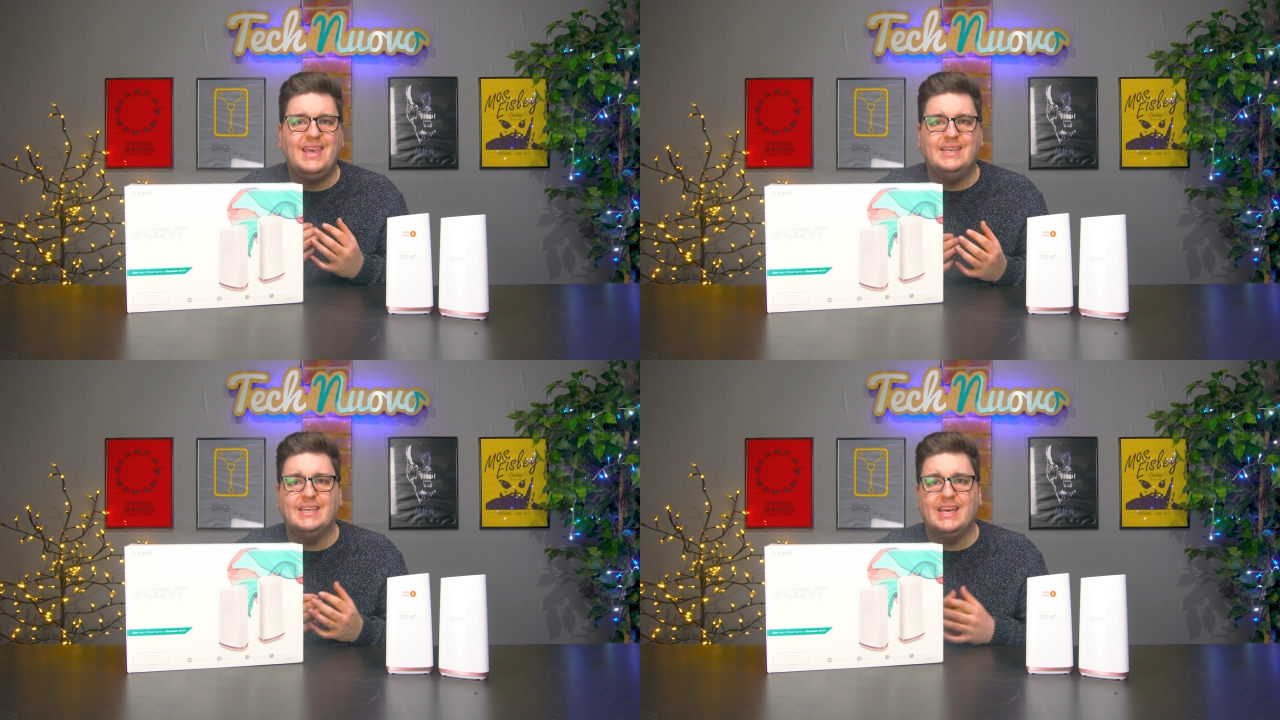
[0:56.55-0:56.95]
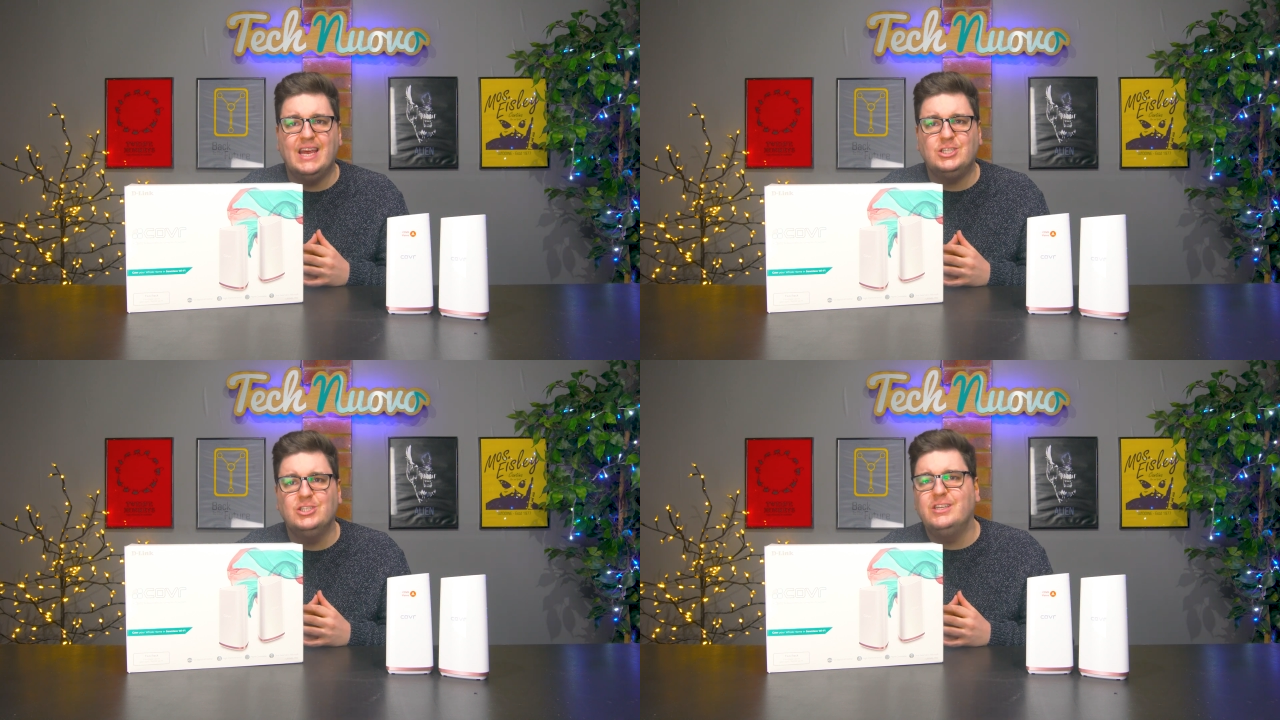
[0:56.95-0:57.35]
easy
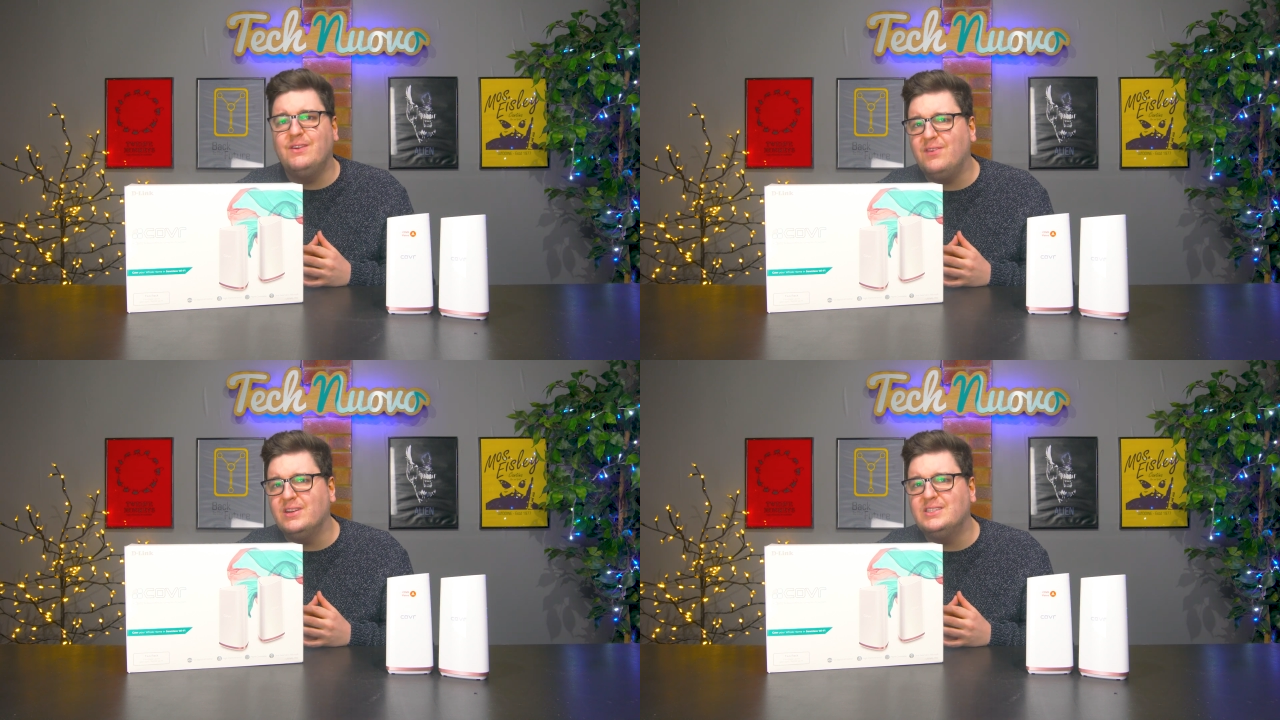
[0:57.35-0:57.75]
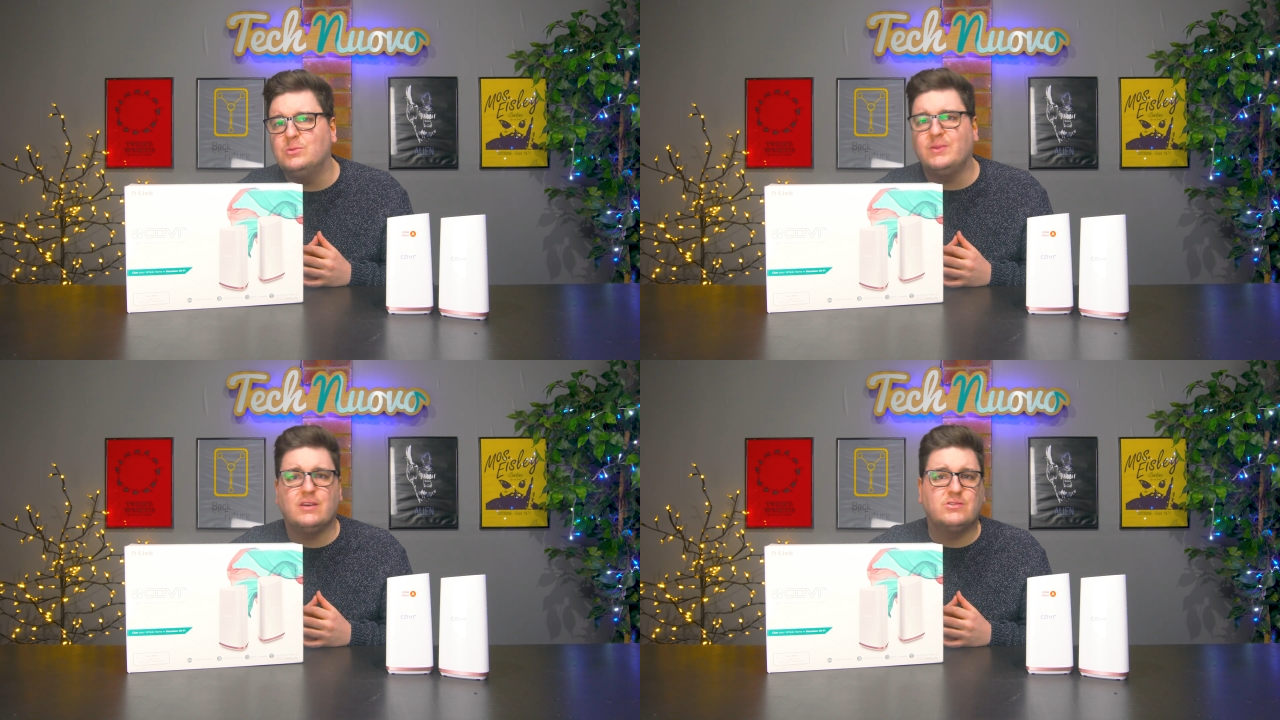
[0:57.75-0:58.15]
connection to
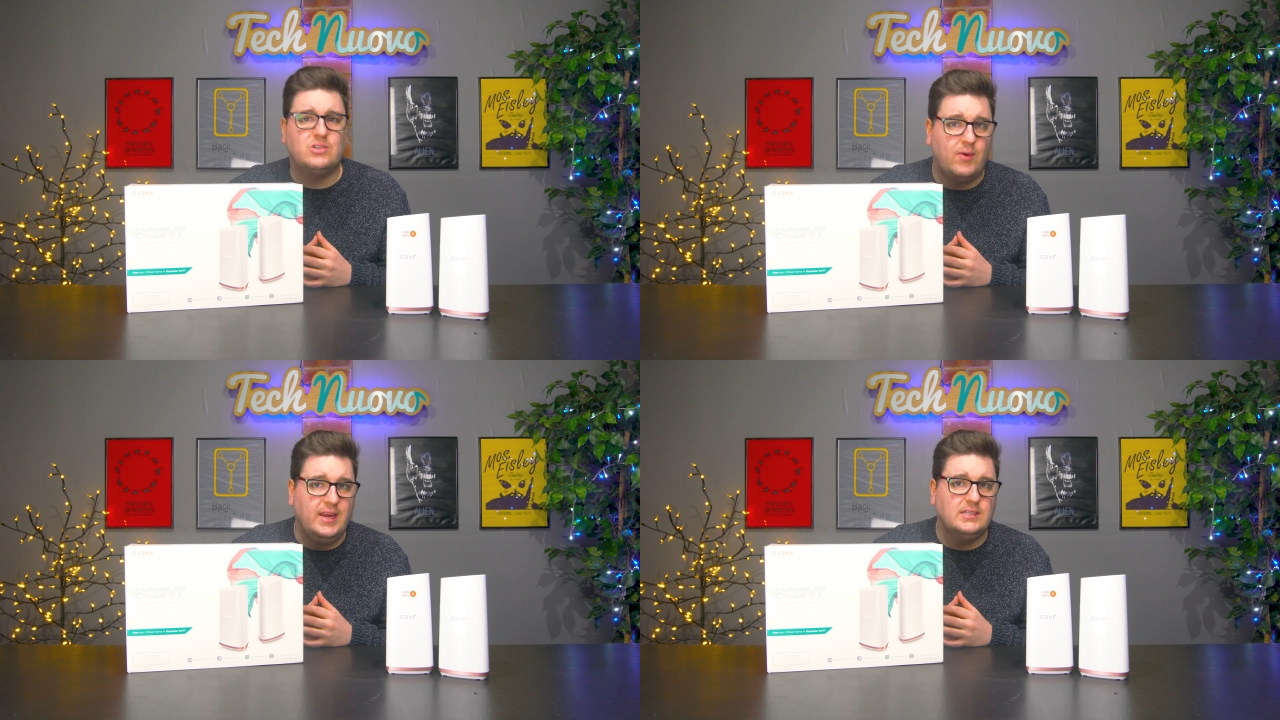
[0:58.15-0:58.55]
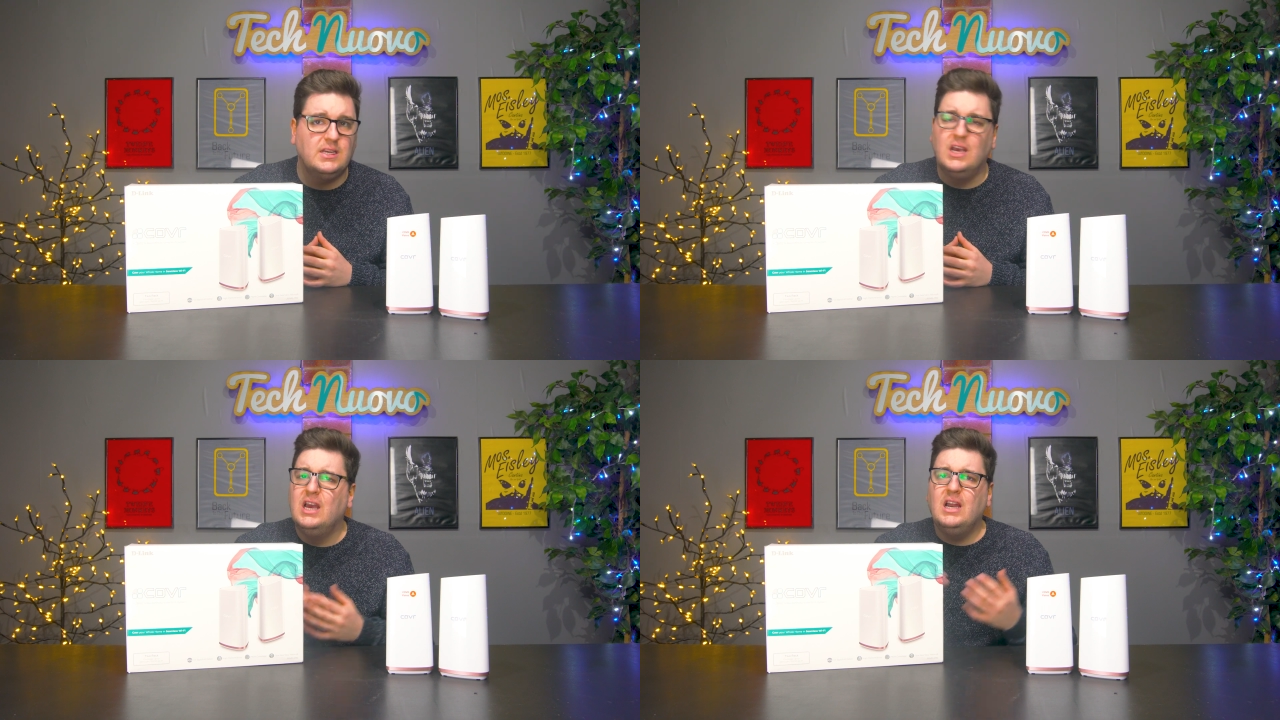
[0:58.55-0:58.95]
devices without
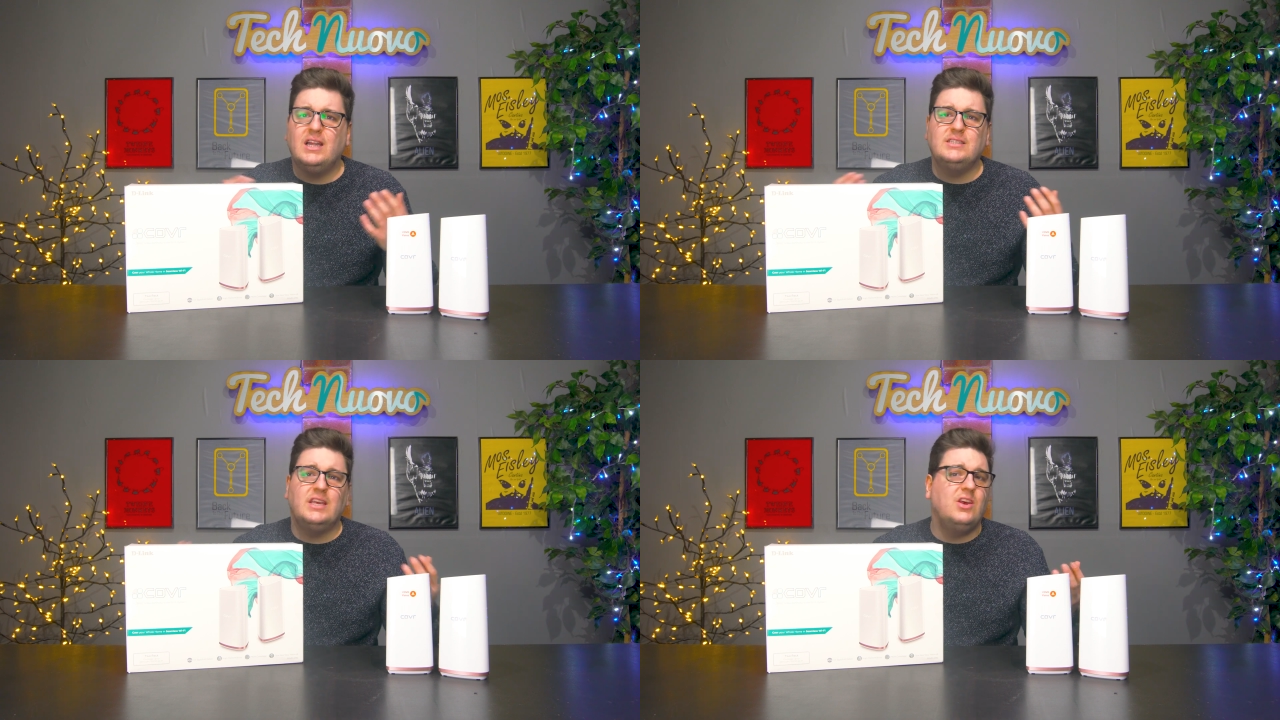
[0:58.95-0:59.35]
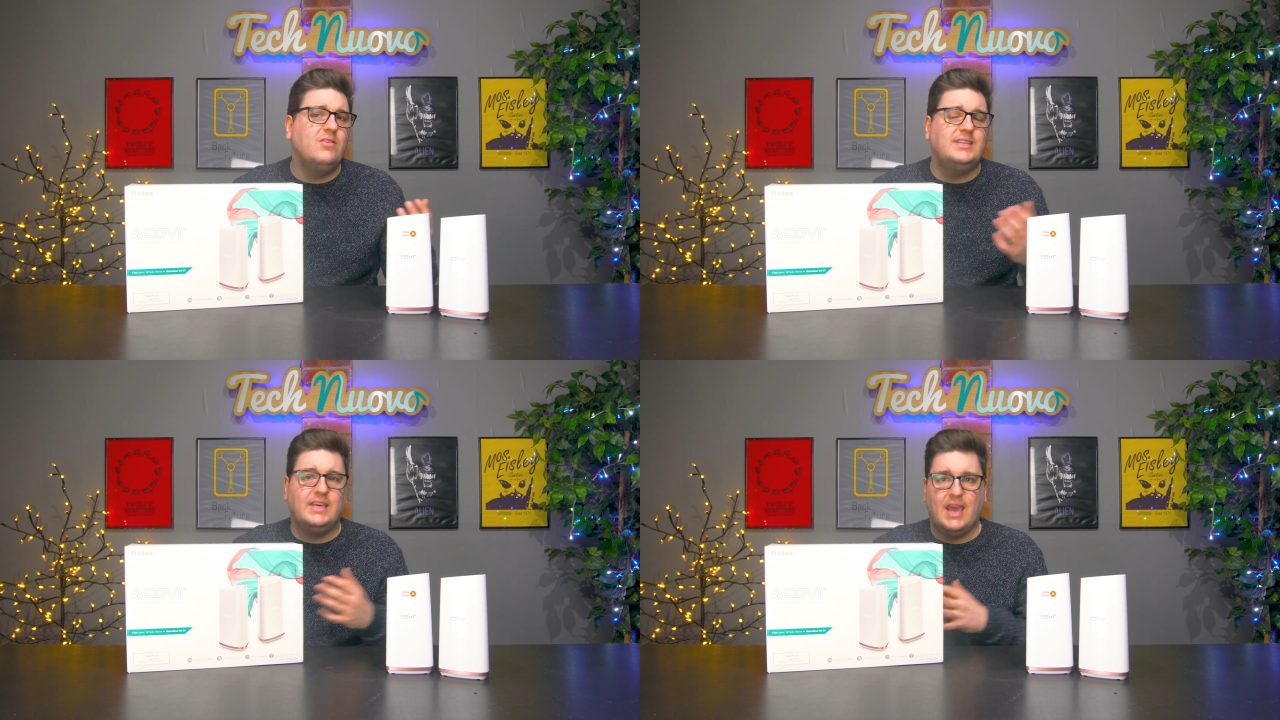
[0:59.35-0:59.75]
screens, plus
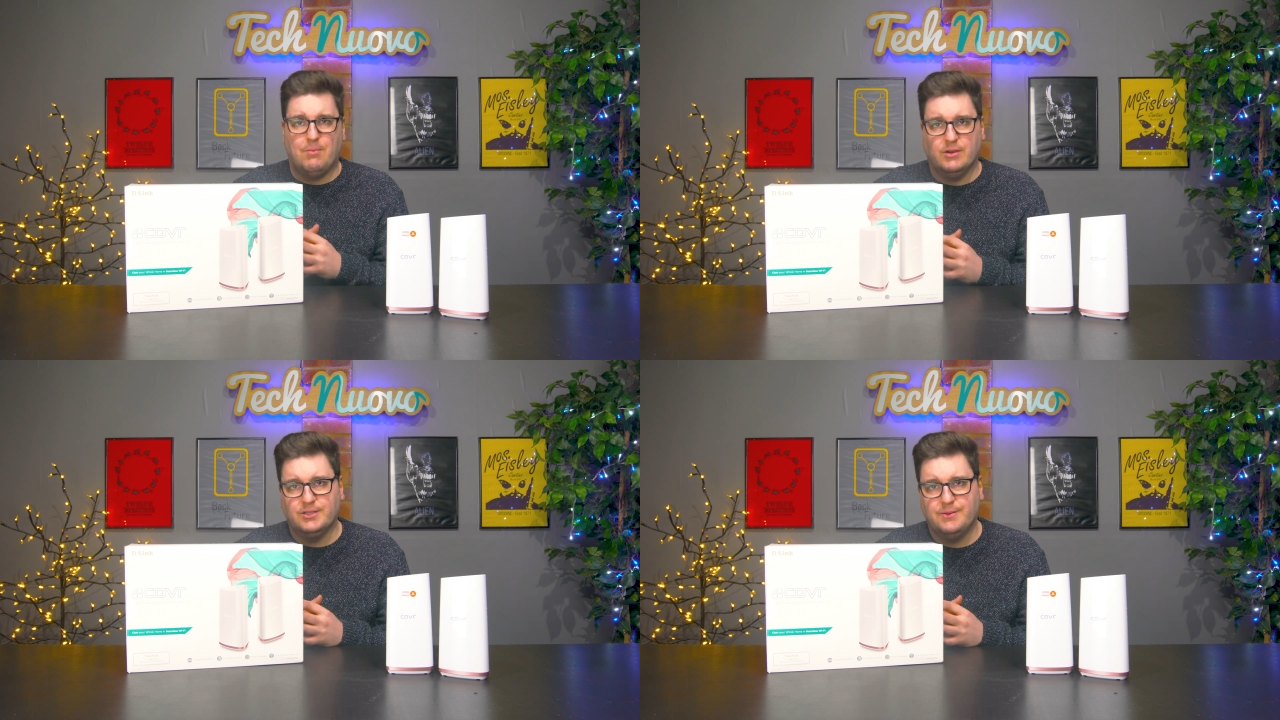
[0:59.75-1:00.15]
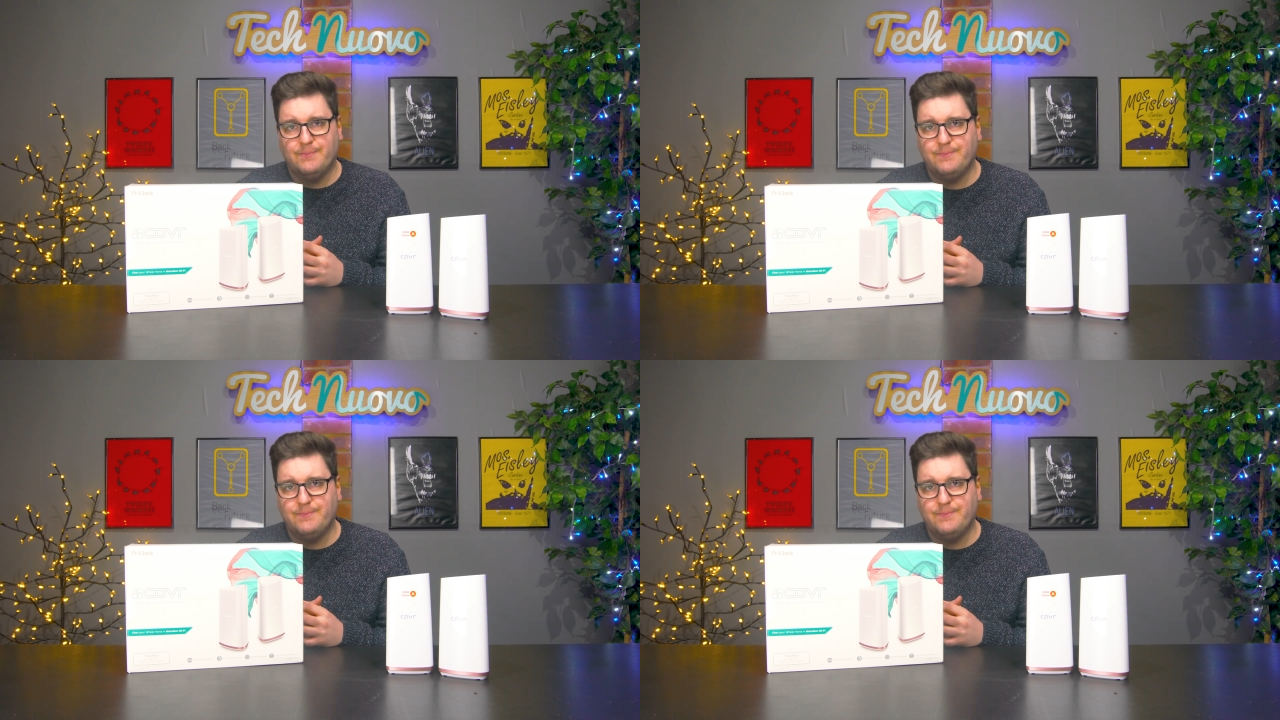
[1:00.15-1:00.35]
security cameras.